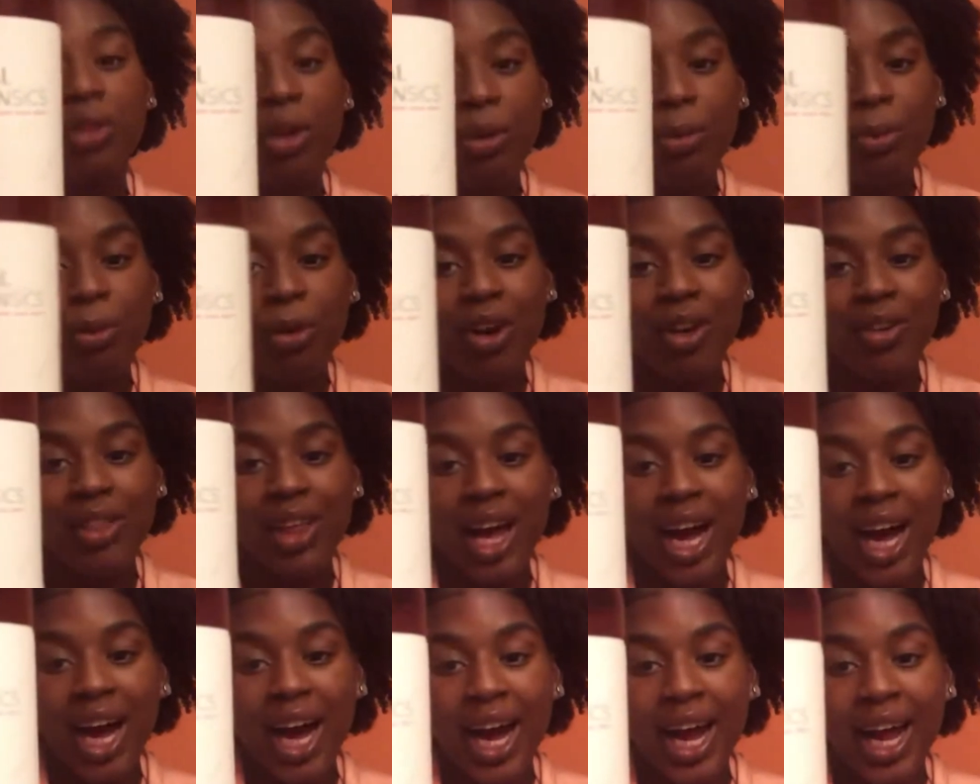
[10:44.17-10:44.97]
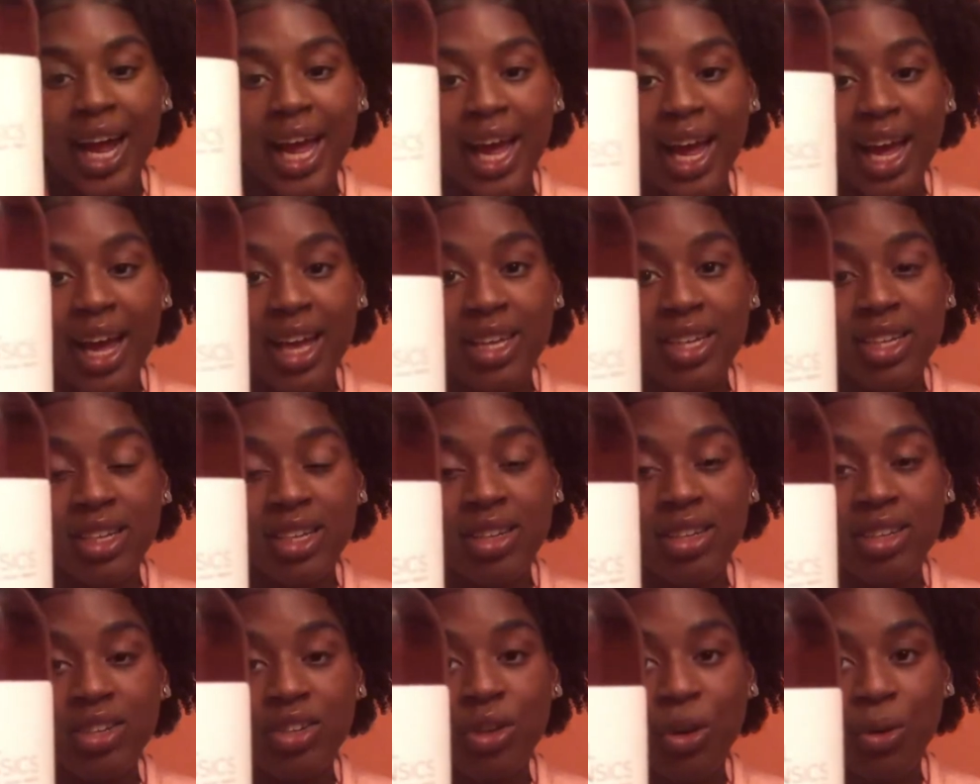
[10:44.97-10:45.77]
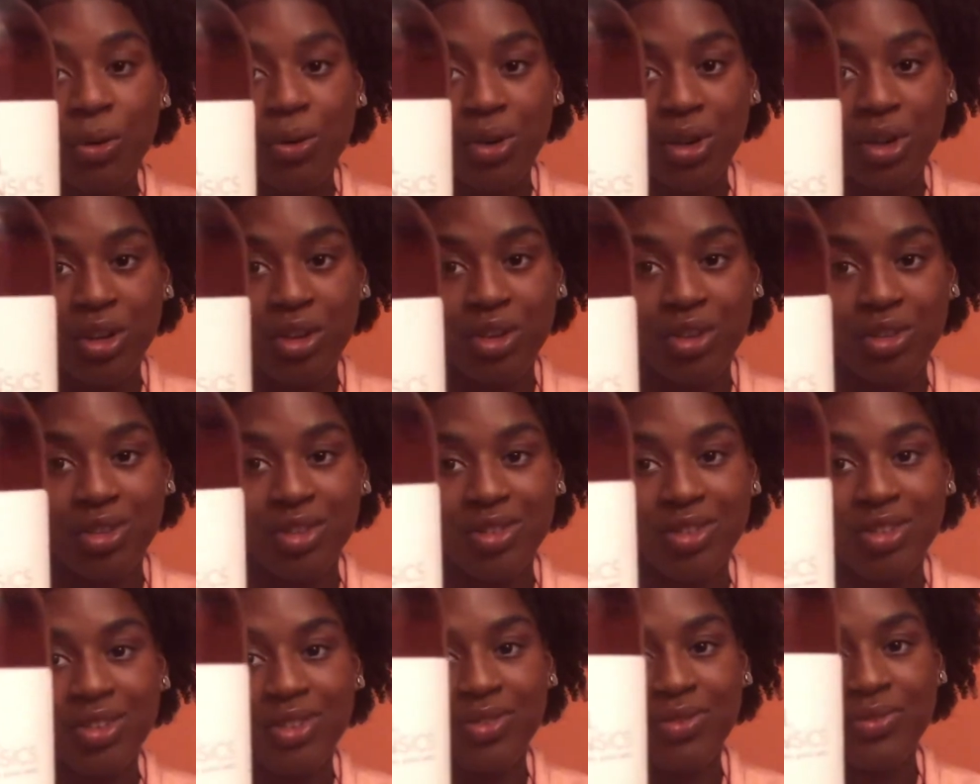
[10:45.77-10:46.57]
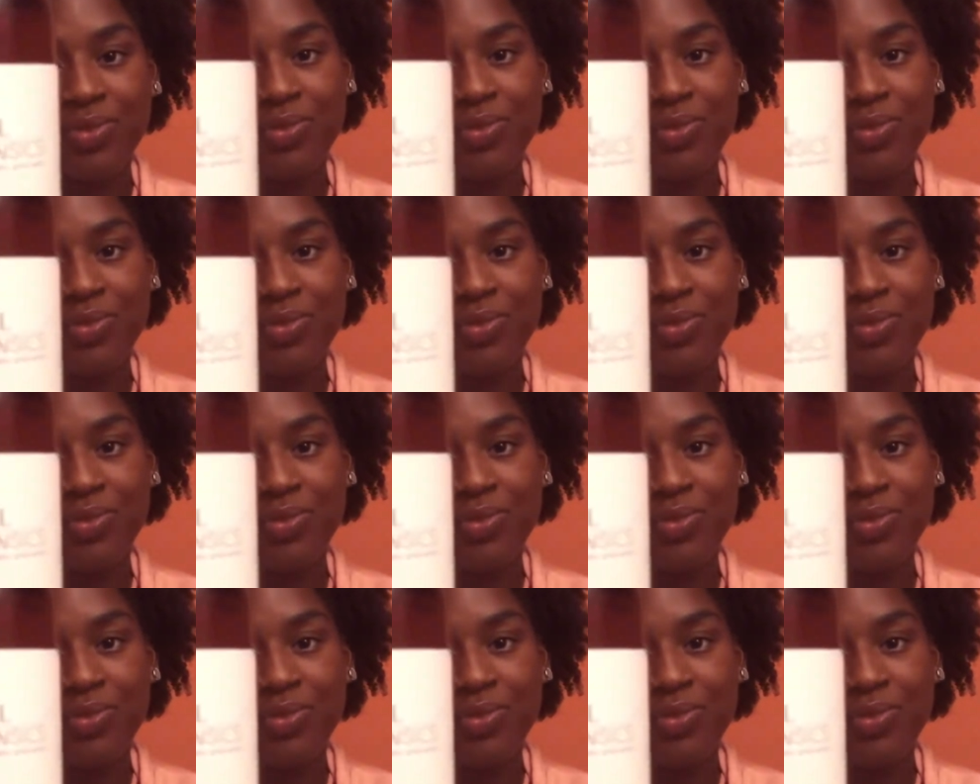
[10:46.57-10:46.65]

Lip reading: they're more the high-end toners,